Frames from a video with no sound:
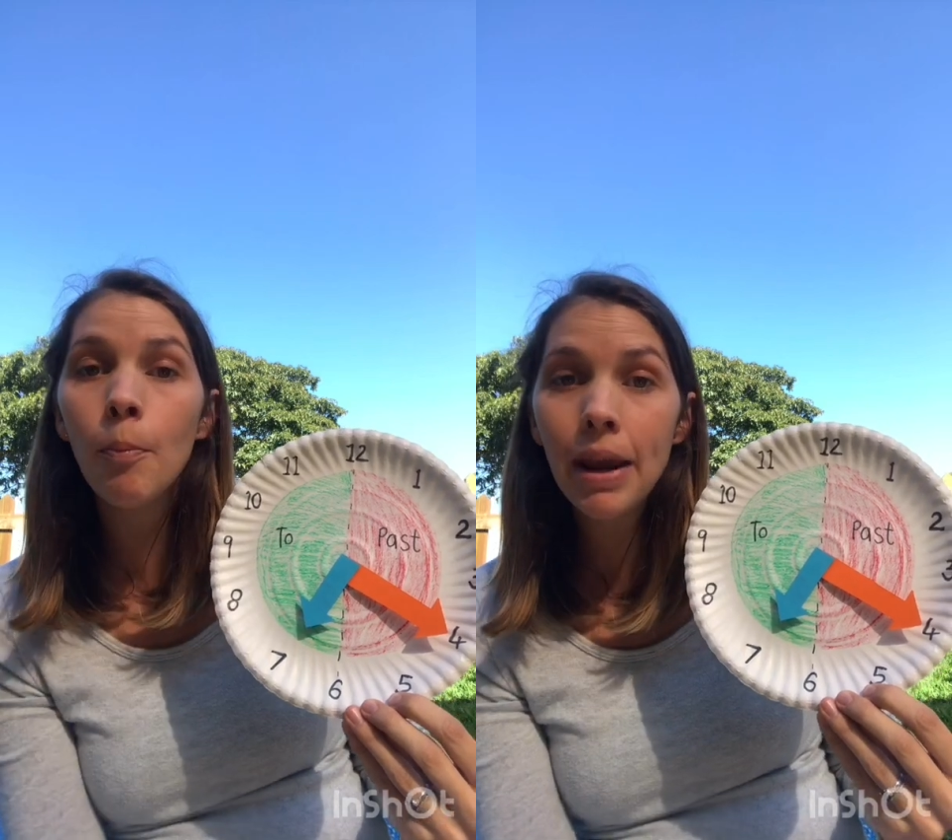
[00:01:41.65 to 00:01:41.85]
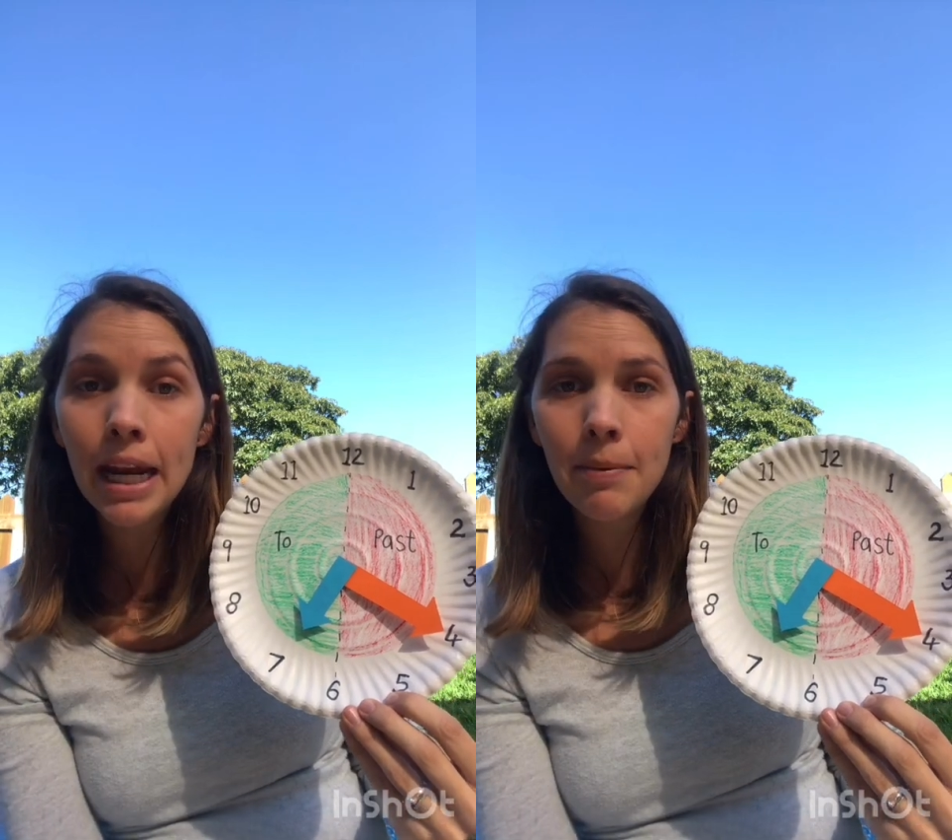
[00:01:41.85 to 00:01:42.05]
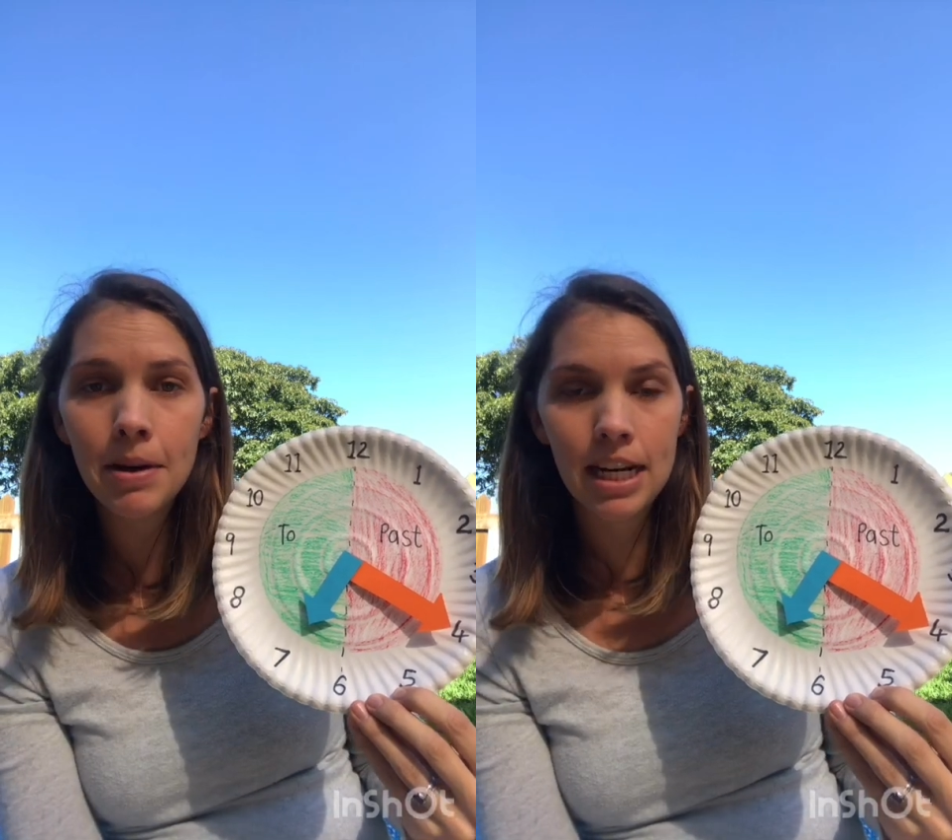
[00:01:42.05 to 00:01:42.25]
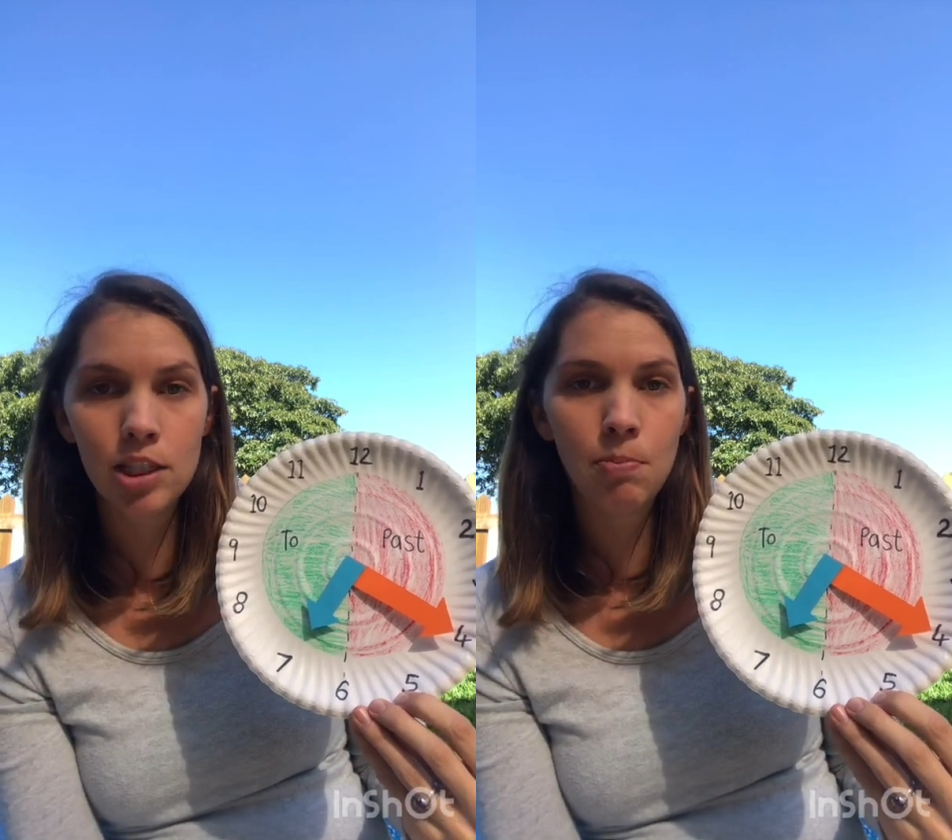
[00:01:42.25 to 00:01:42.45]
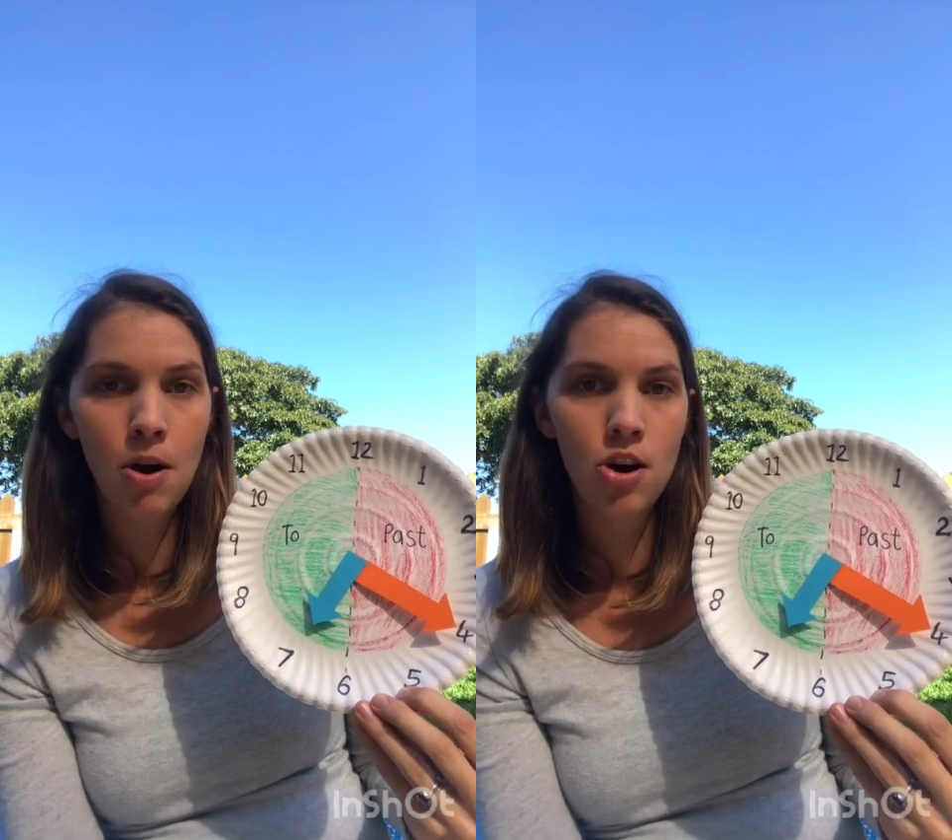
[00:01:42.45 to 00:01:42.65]
many
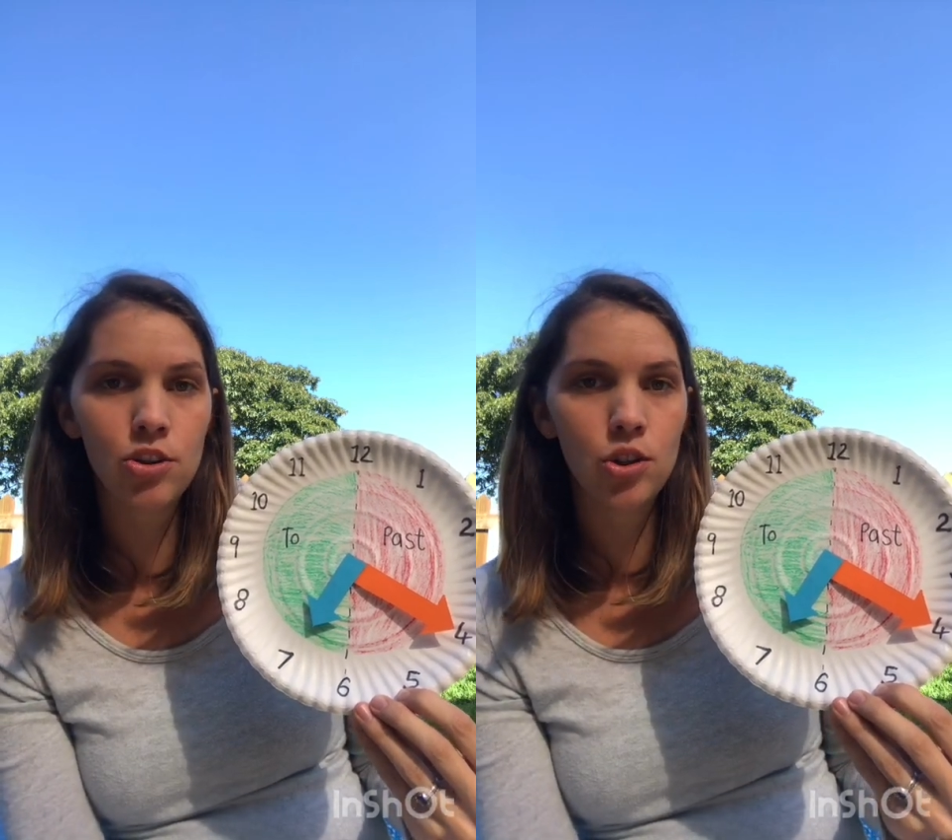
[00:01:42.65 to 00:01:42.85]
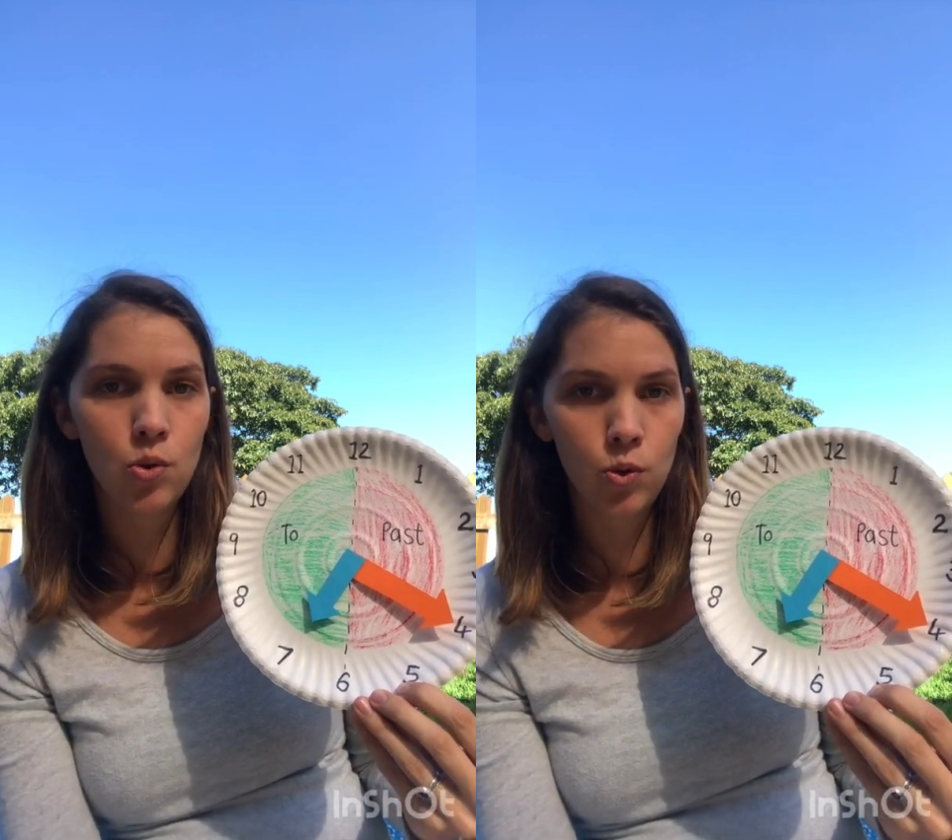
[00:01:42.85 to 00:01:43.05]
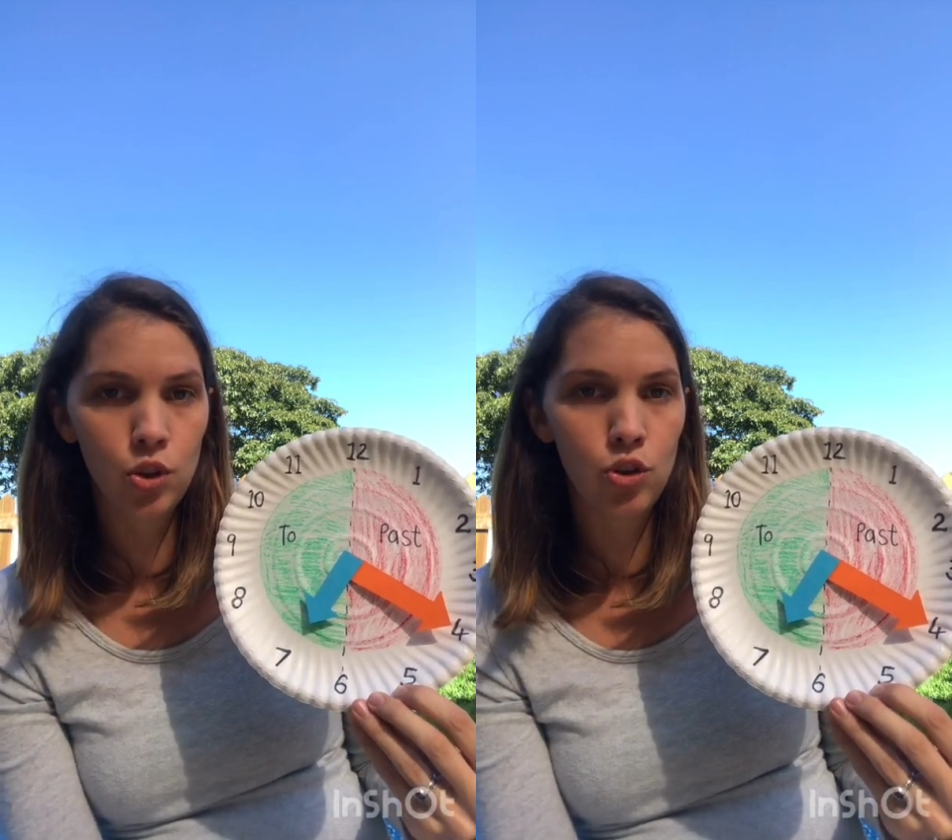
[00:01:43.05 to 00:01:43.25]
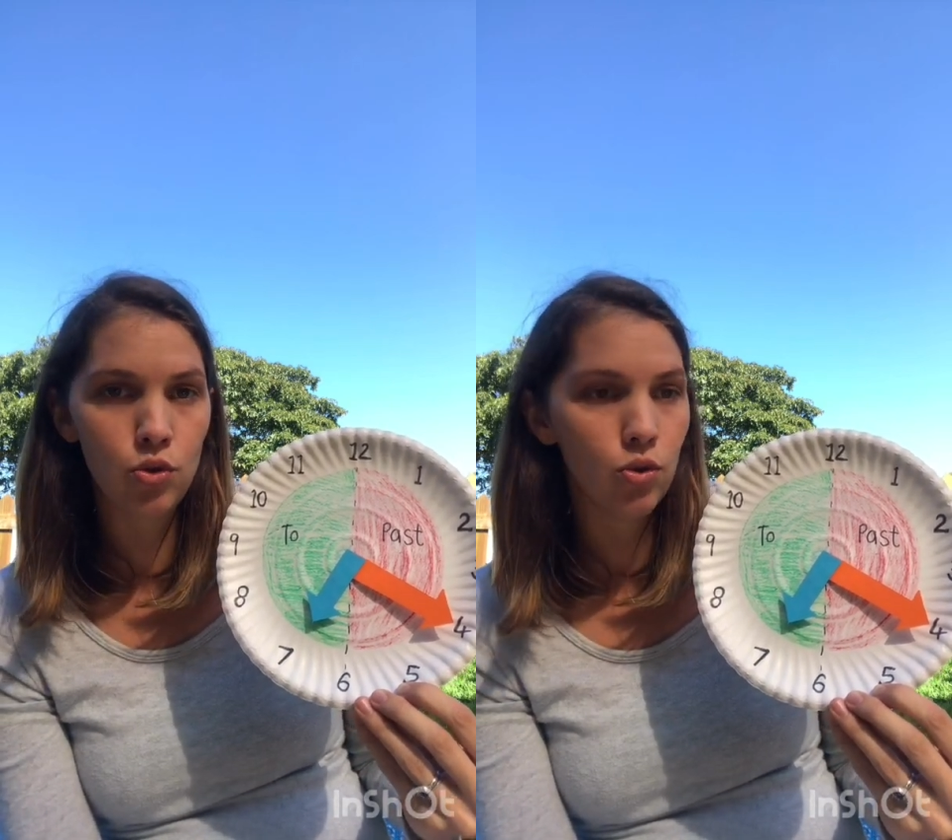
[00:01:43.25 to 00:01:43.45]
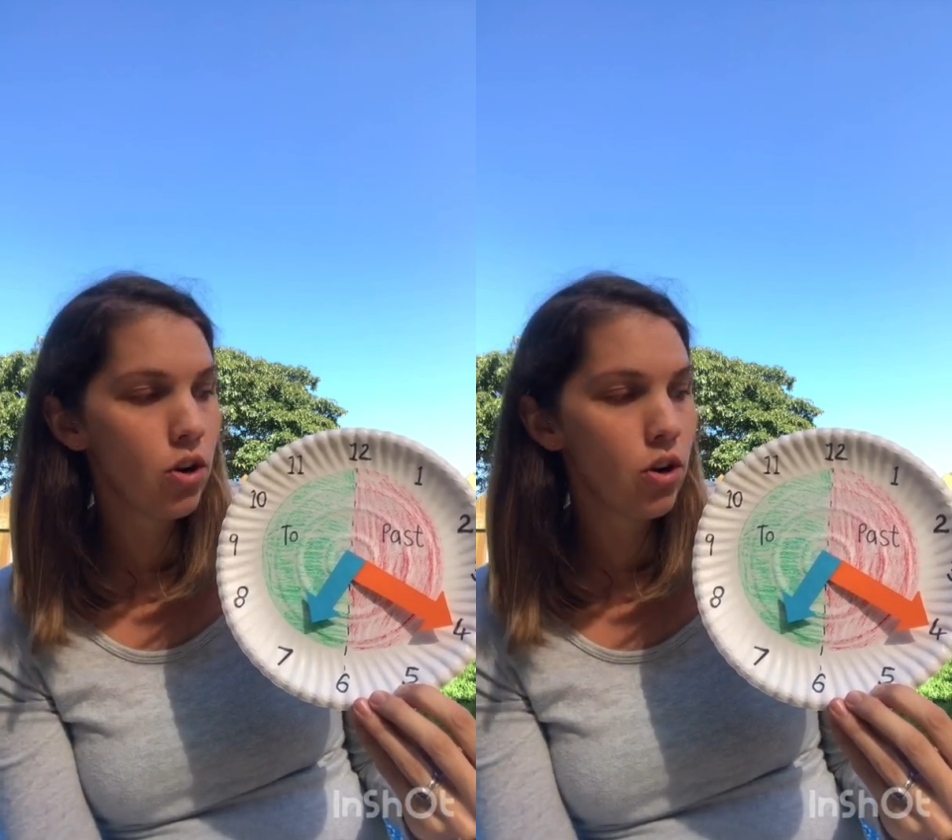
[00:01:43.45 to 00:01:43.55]
minutes passed or to.